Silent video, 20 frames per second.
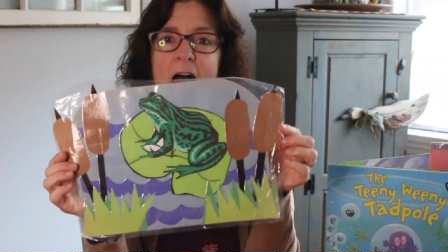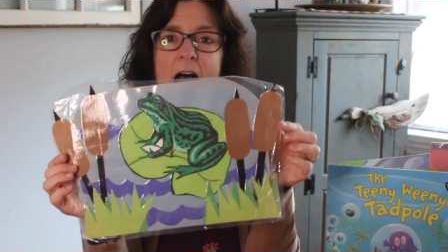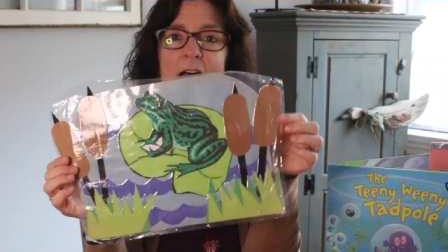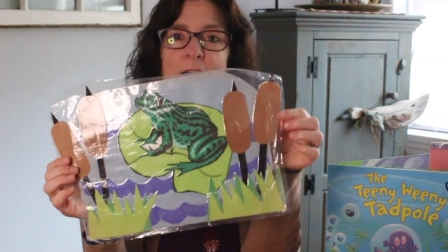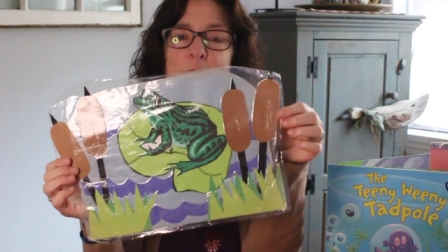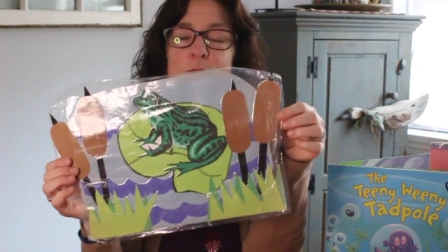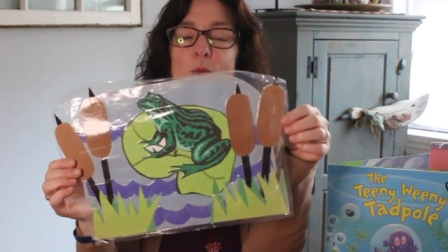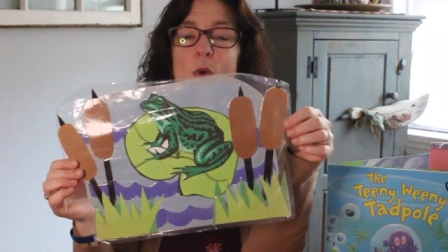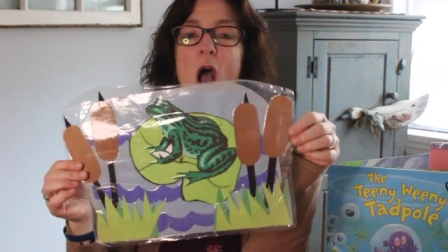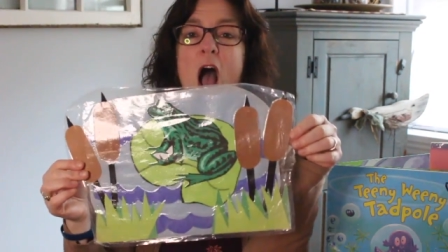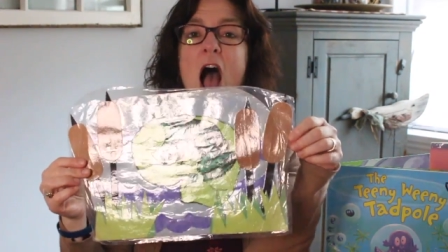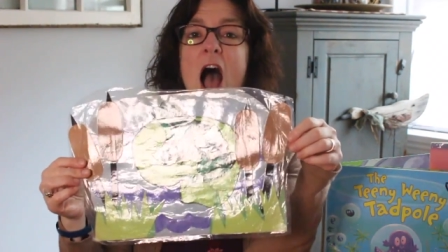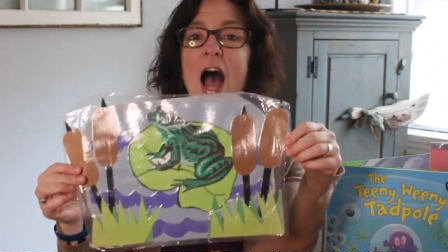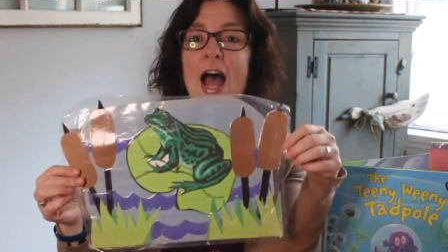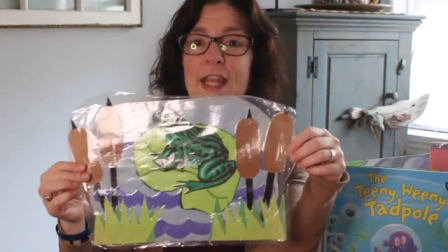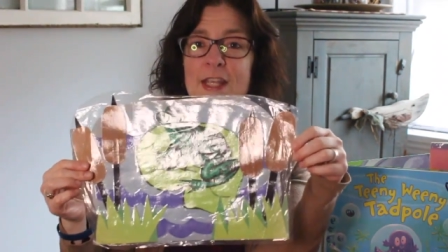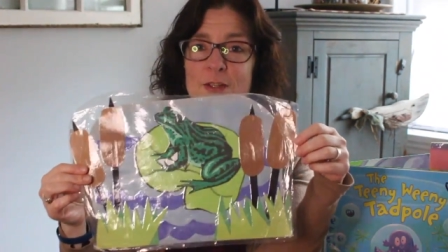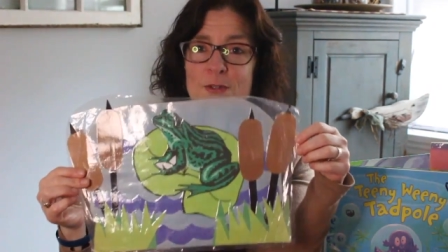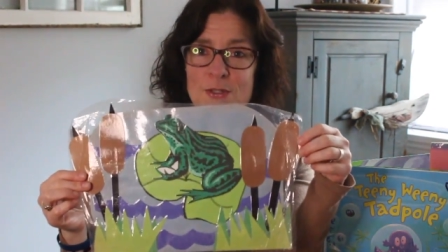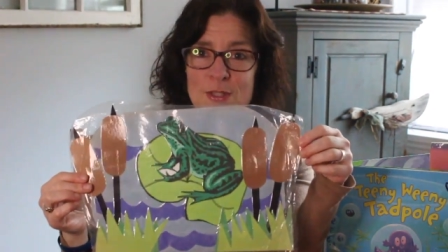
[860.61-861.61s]
And
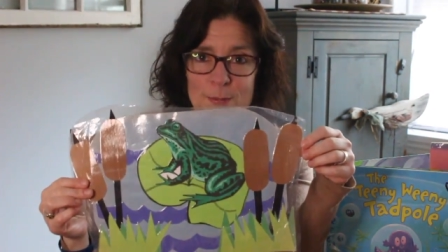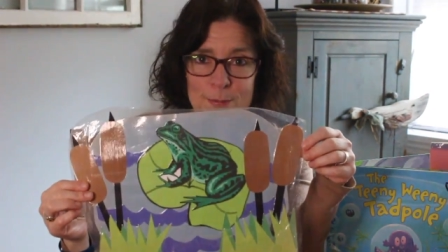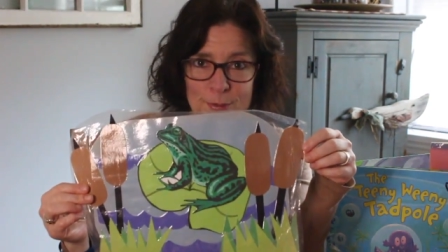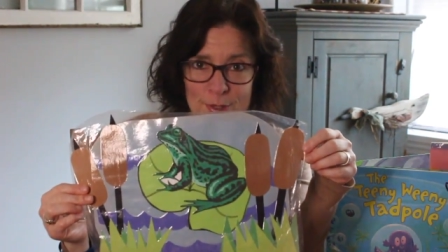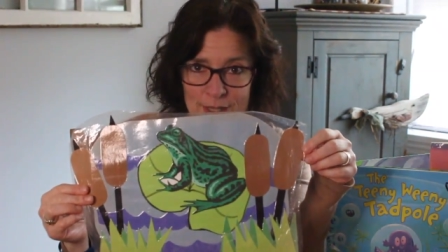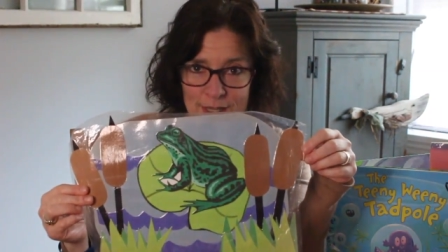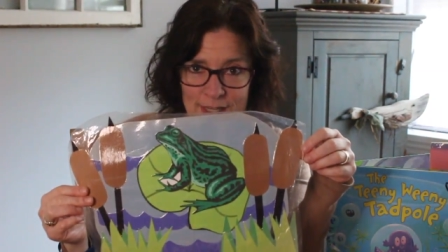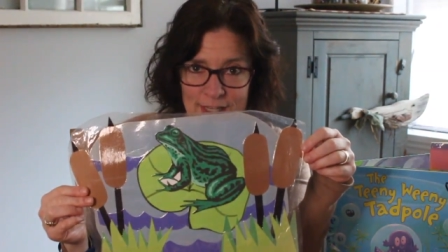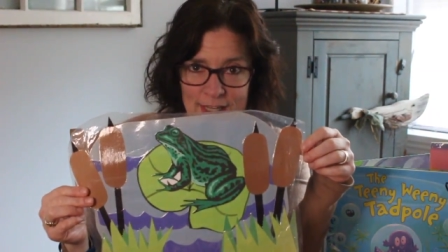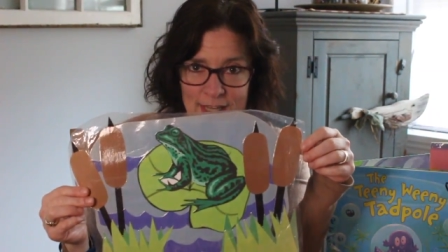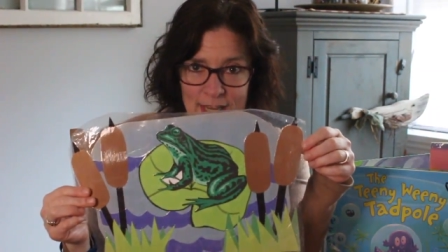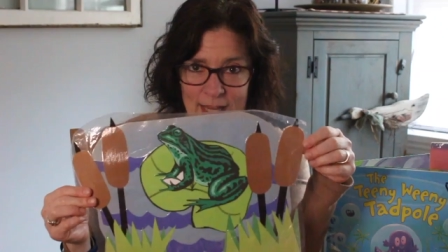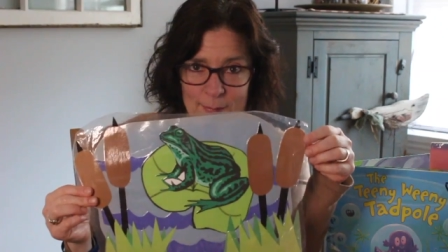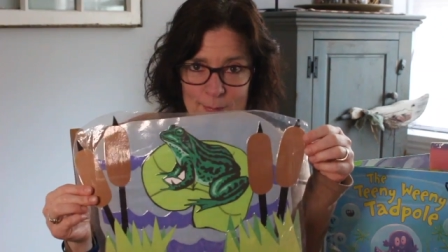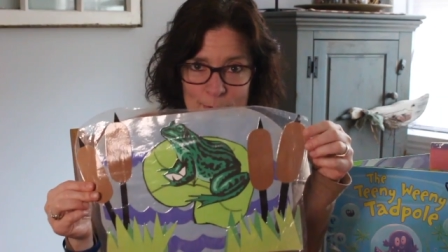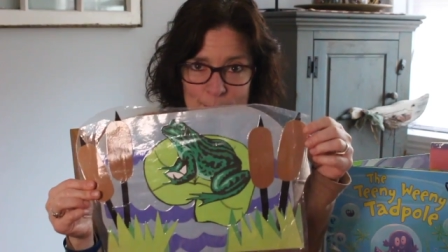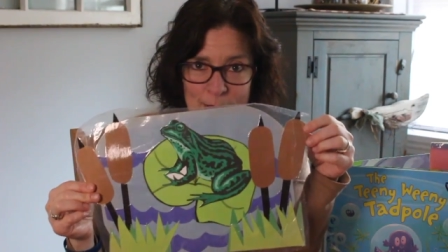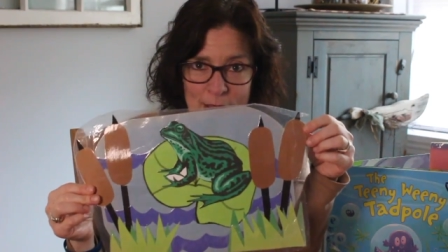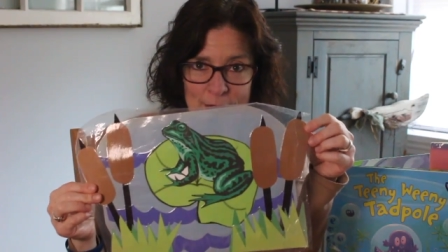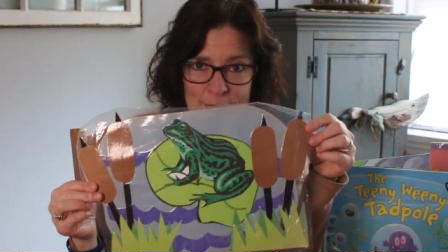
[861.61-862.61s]
I used to play a
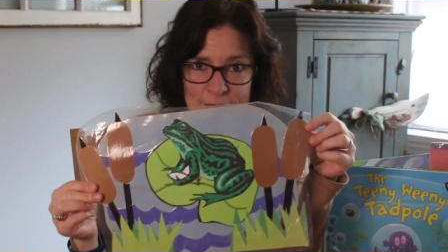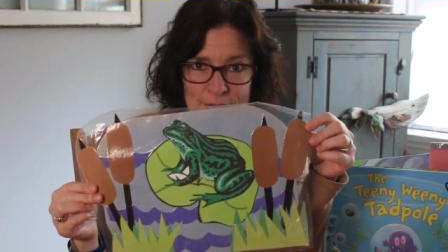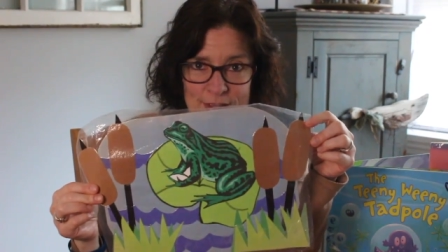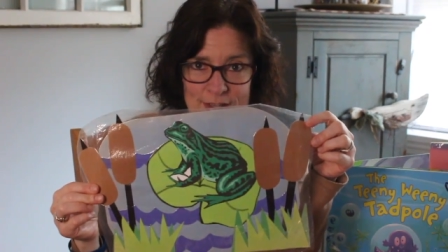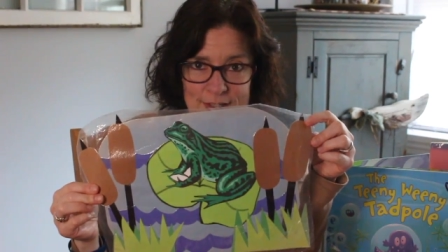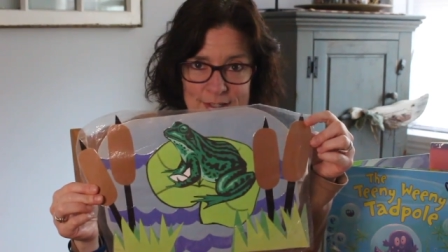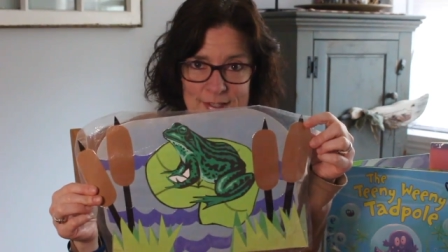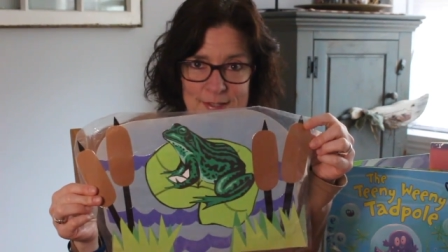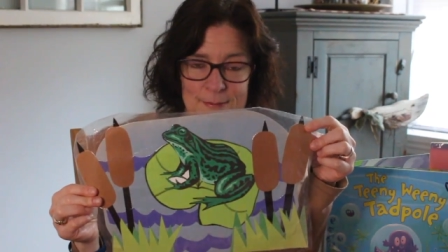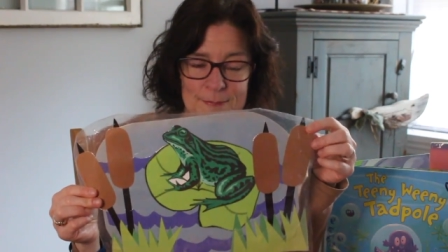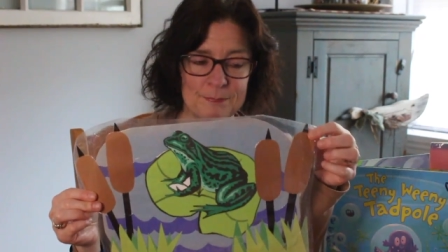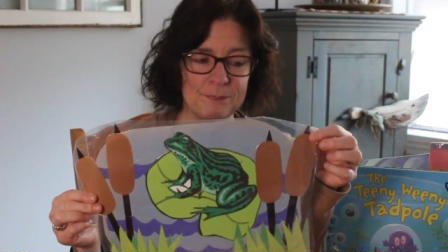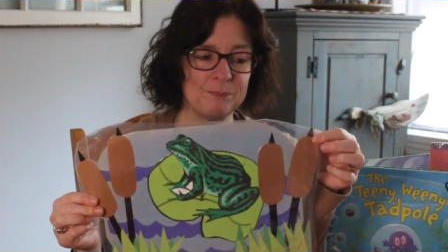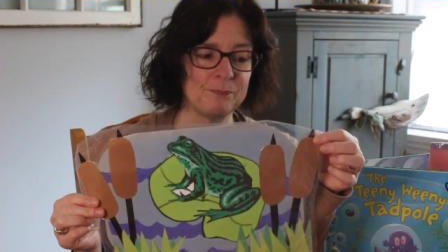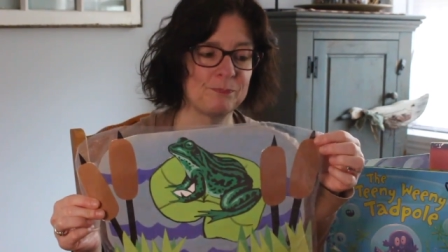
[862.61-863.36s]
game about this.